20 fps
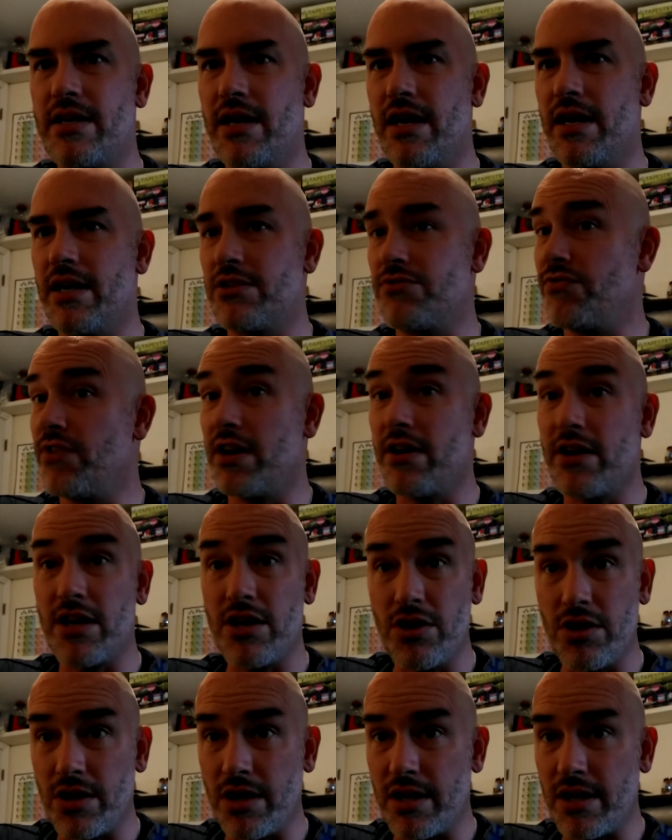It's very
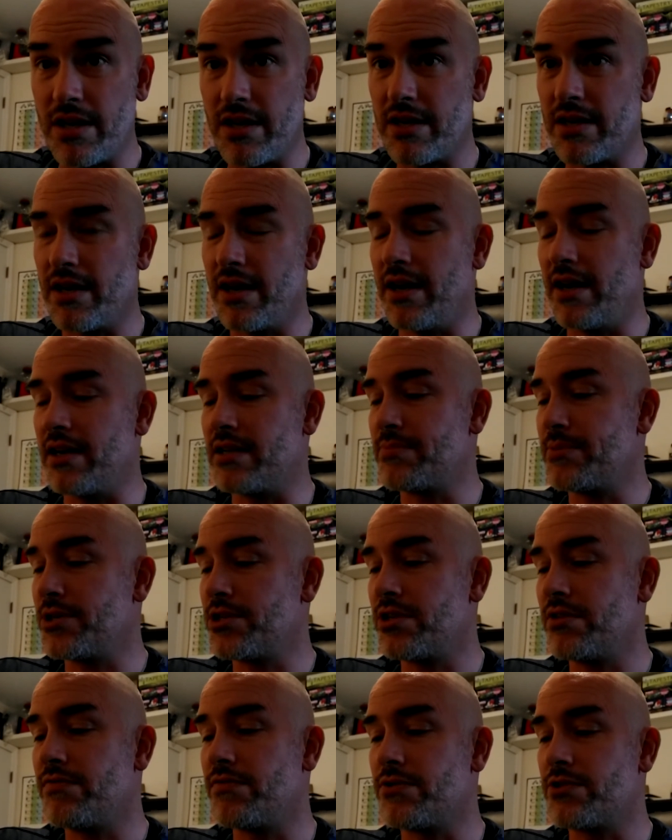good,
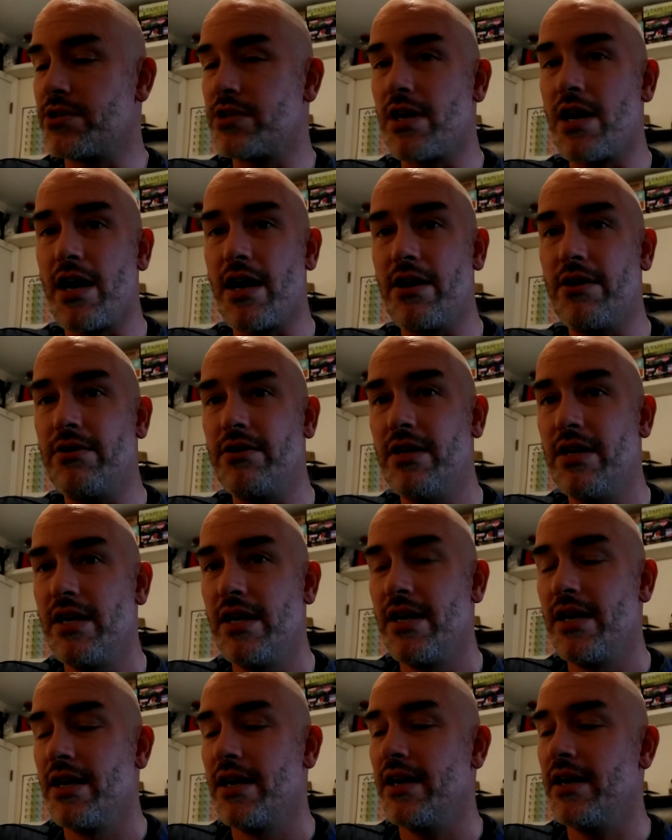especially for style.
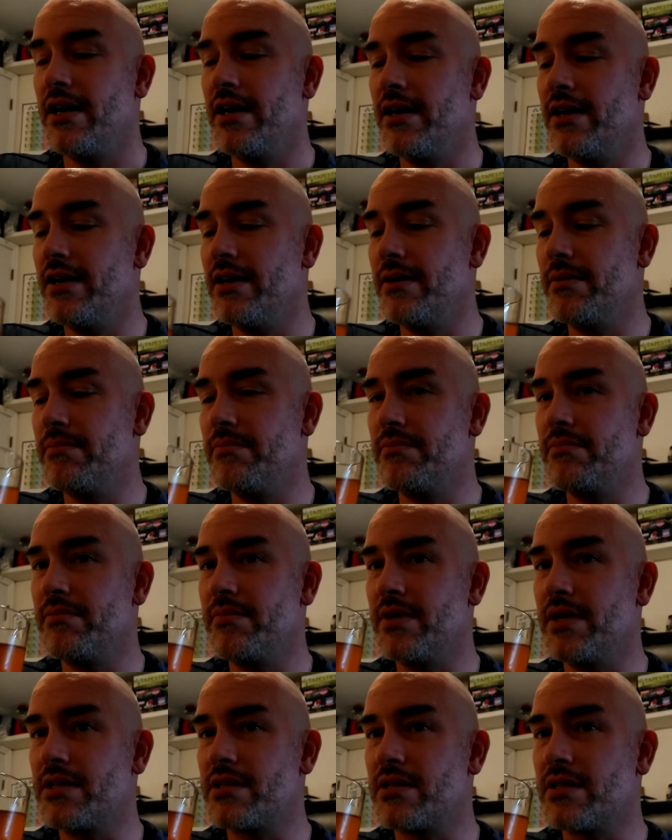
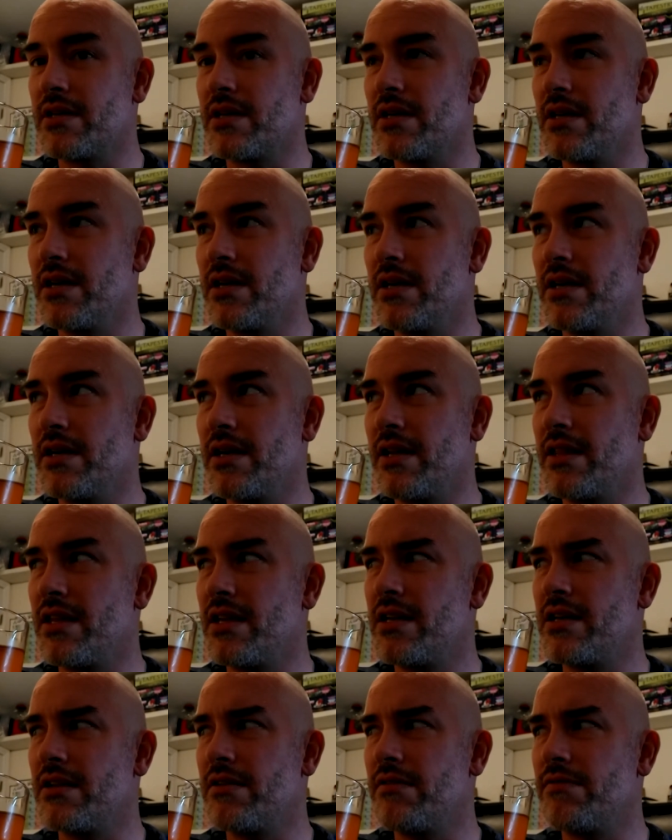It's I
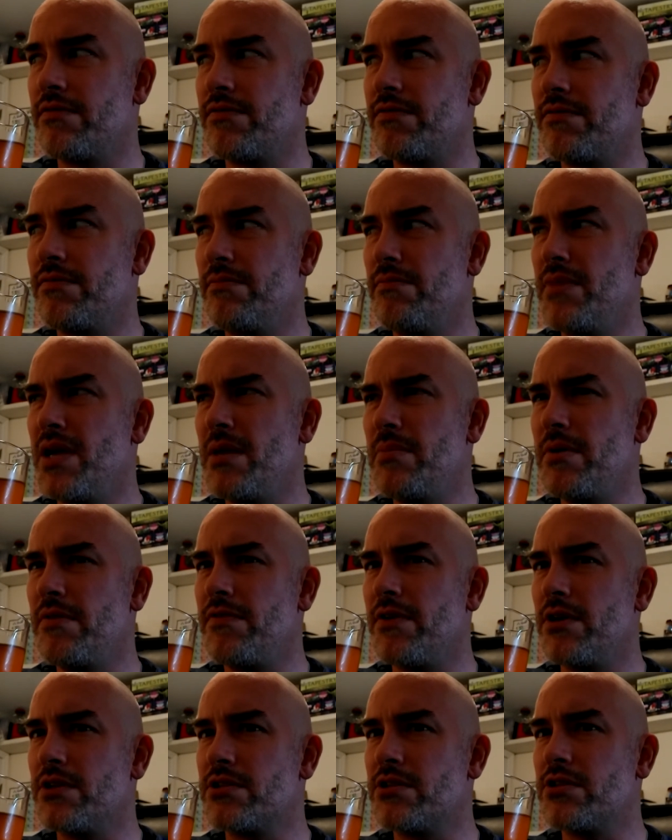think it maybe
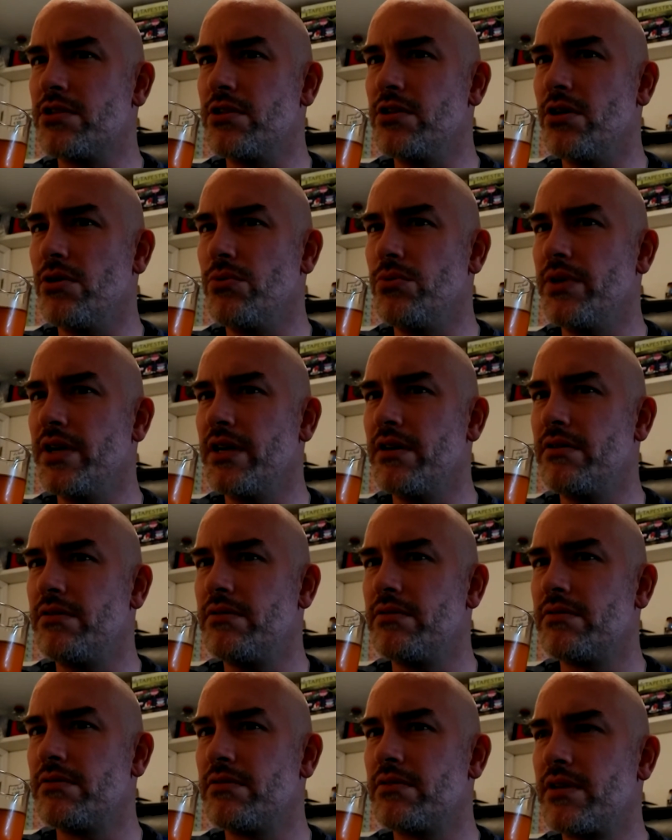falls into the old
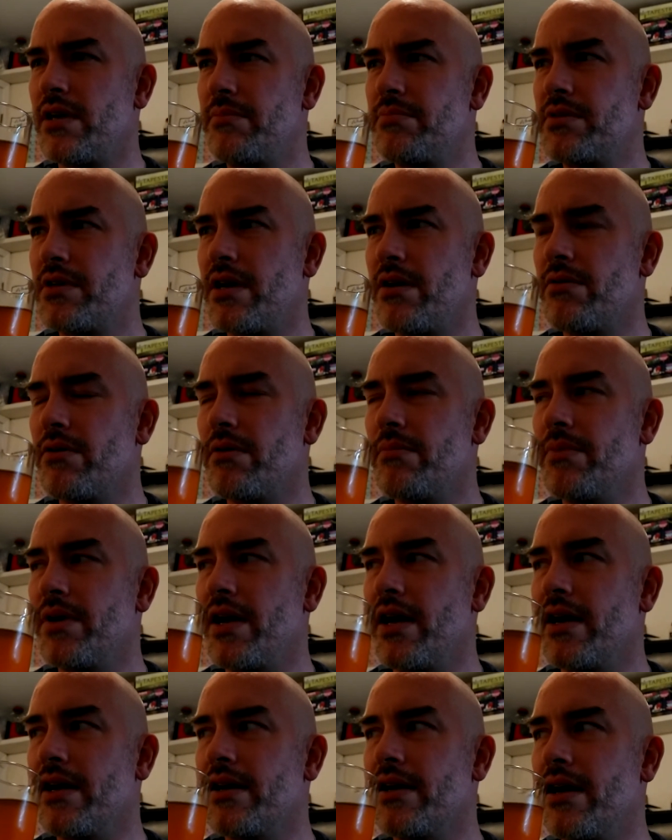ale type sour, but
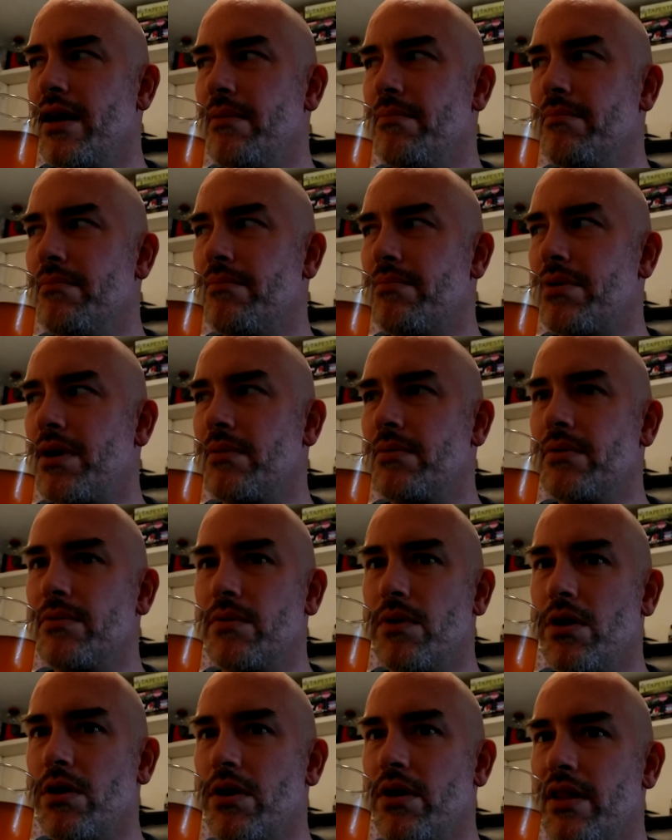I'm probably
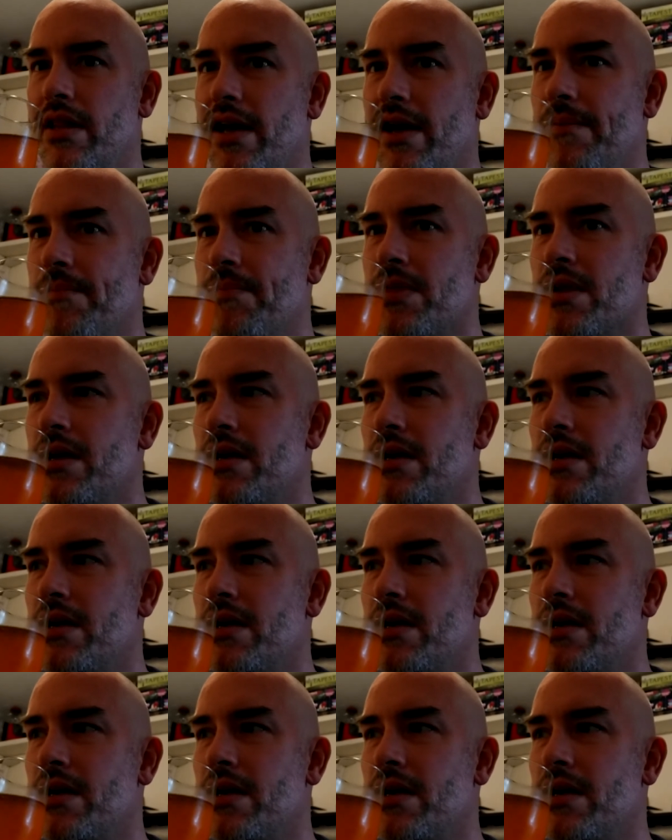wrong on that.